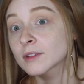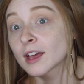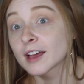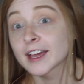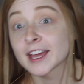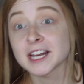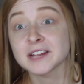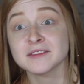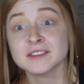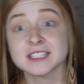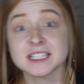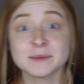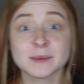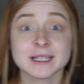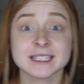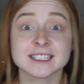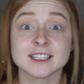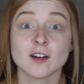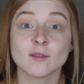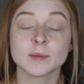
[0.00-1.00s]
I can't even see
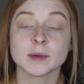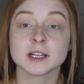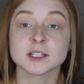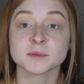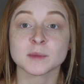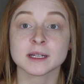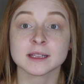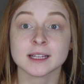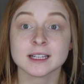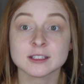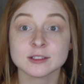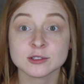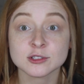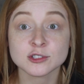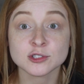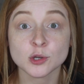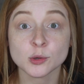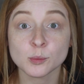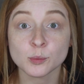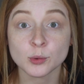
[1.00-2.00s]
myself because my lights are
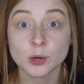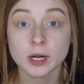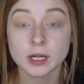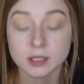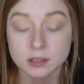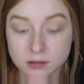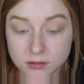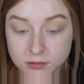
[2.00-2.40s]
so bright.